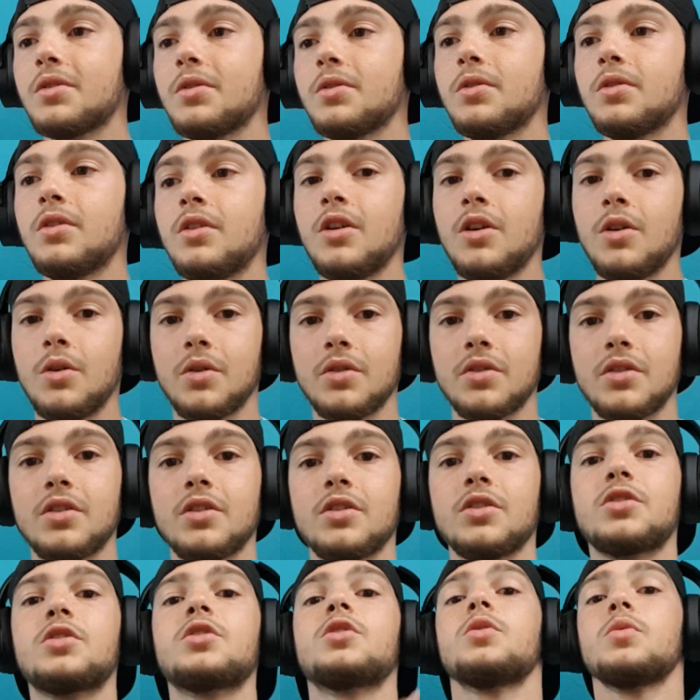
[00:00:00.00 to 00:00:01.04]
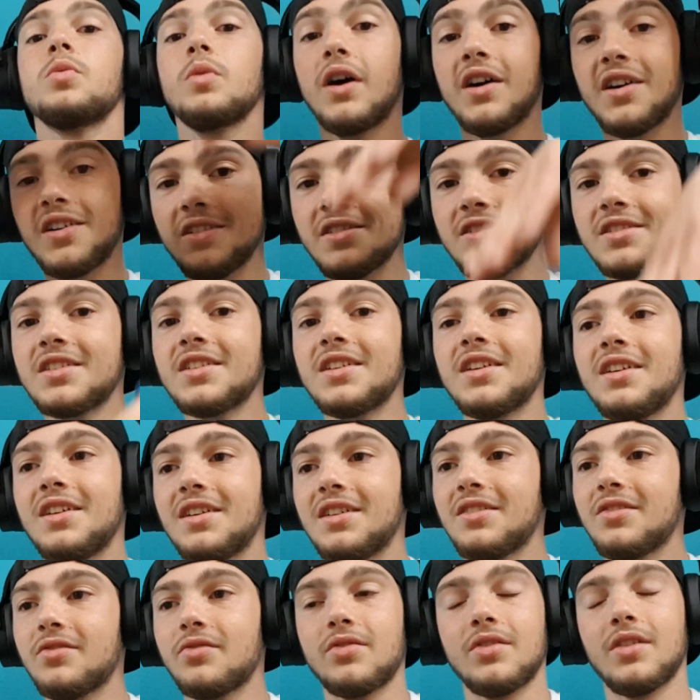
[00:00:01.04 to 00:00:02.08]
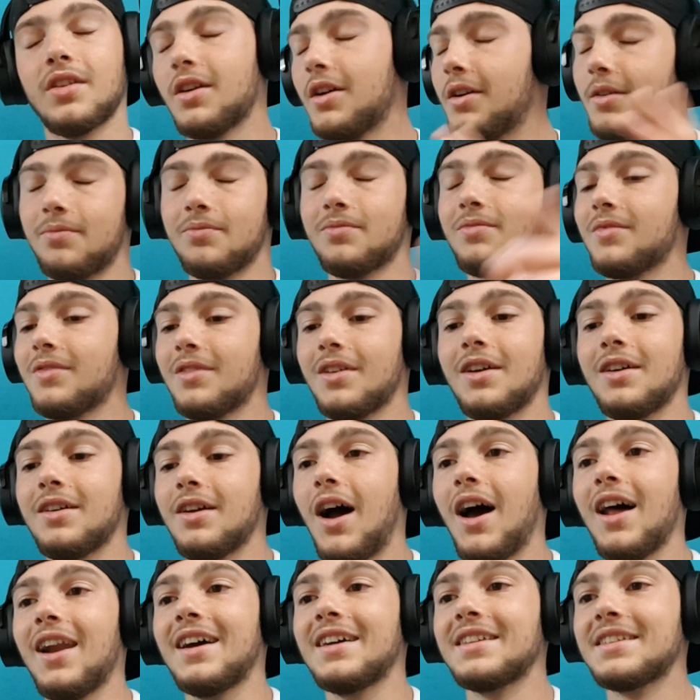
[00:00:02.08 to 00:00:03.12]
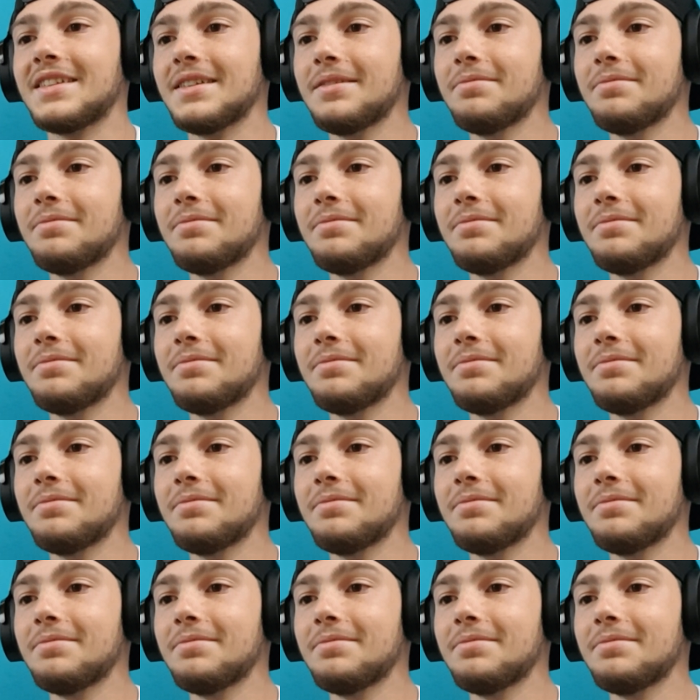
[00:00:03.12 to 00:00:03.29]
cool with the swirled. I liked